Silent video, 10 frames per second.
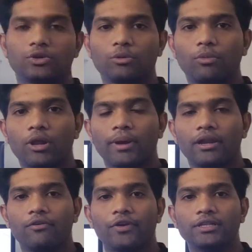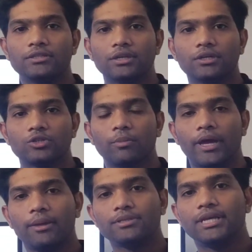So good morning my dear friends. So my
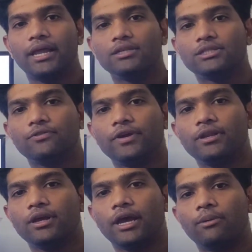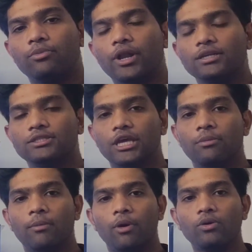name is Daniel Stephen. I am today saying
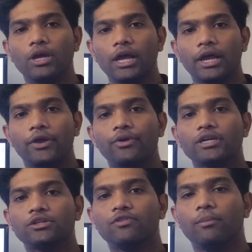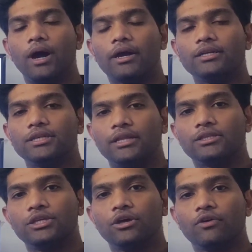about introduction of the markets and
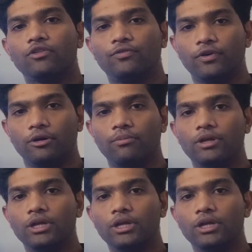the theory of the firm.